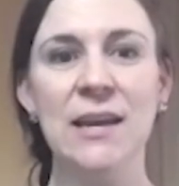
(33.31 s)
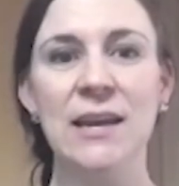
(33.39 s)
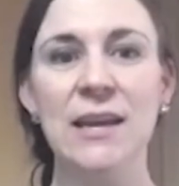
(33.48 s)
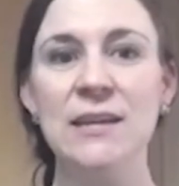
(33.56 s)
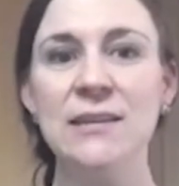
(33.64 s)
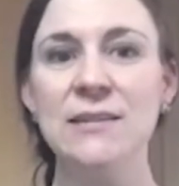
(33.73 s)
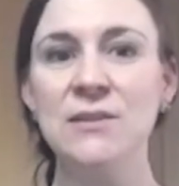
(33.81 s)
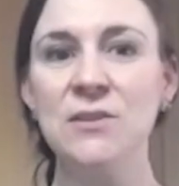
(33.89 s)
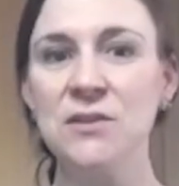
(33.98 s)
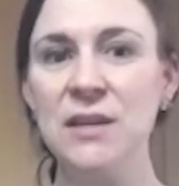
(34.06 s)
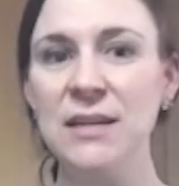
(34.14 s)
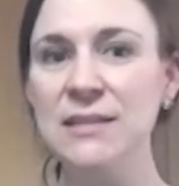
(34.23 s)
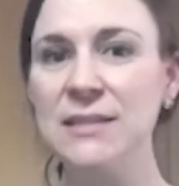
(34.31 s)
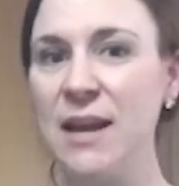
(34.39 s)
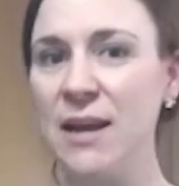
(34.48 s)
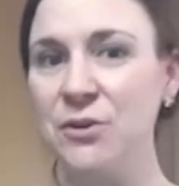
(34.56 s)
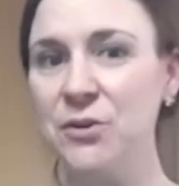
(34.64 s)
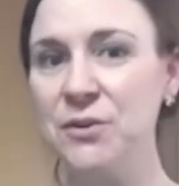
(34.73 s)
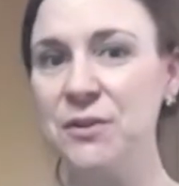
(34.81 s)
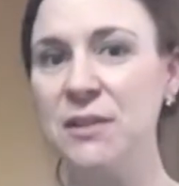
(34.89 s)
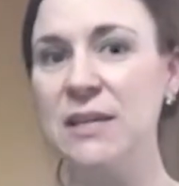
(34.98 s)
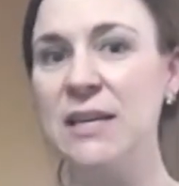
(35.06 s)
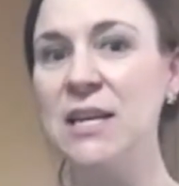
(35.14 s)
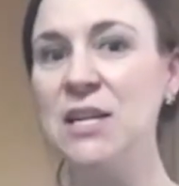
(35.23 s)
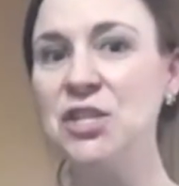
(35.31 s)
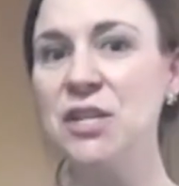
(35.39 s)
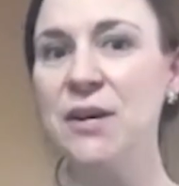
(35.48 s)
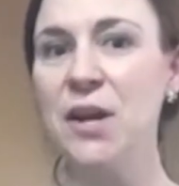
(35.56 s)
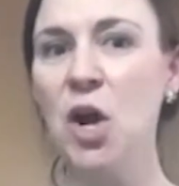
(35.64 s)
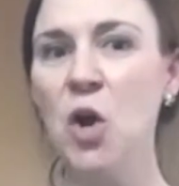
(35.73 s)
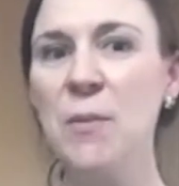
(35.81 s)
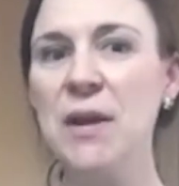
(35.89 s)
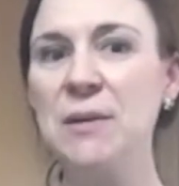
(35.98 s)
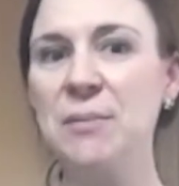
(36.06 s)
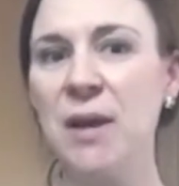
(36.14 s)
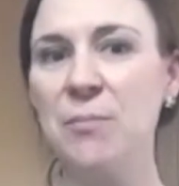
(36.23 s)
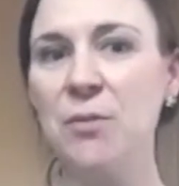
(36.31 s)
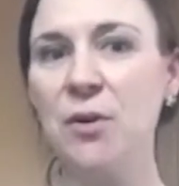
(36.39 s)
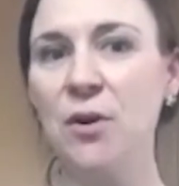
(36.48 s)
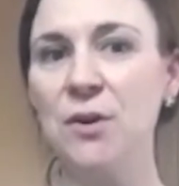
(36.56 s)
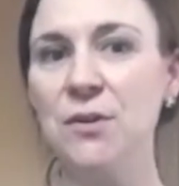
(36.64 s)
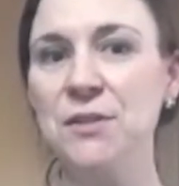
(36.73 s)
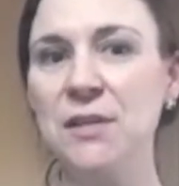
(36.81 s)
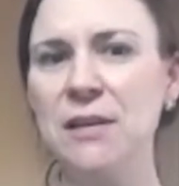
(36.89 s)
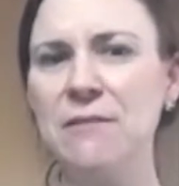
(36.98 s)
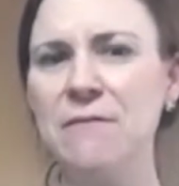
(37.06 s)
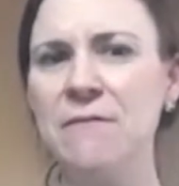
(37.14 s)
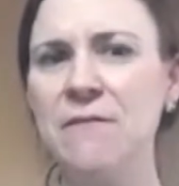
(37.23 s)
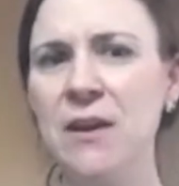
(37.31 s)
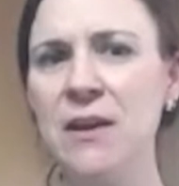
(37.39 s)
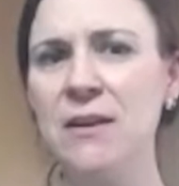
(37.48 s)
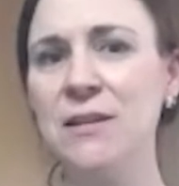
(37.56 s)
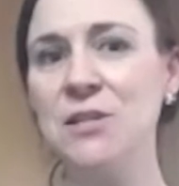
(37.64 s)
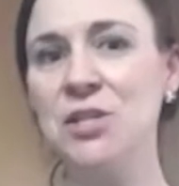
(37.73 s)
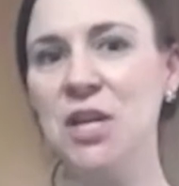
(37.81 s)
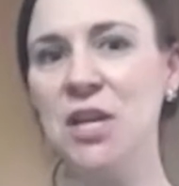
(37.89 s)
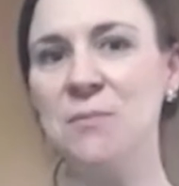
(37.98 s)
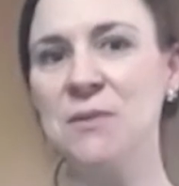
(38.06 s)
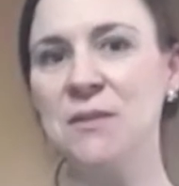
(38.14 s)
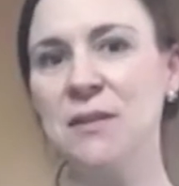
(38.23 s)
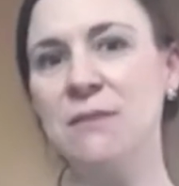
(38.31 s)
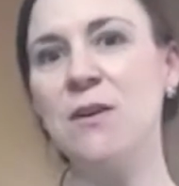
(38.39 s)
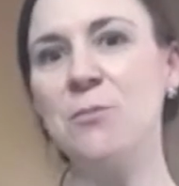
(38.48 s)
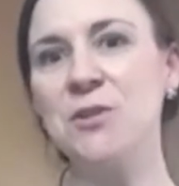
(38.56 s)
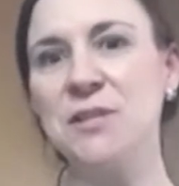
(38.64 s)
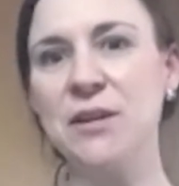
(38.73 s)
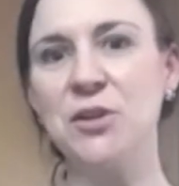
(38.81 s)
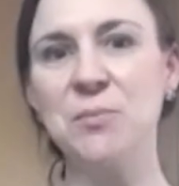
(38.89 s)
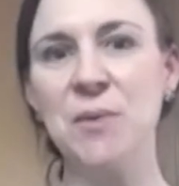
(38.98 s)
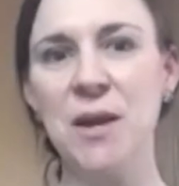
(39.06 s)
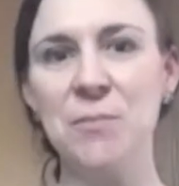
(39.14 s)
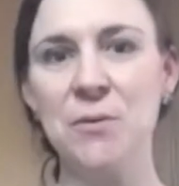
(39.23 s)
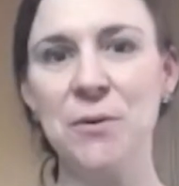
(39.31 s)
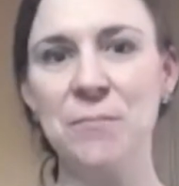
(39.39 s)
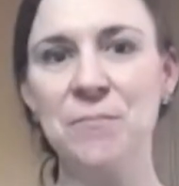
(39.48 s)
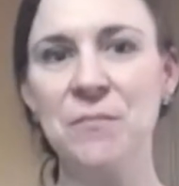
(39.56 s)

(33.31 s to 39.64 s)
is entitled Engineering Homemade Paper Cards in Fun Shapes from Recycled Paper.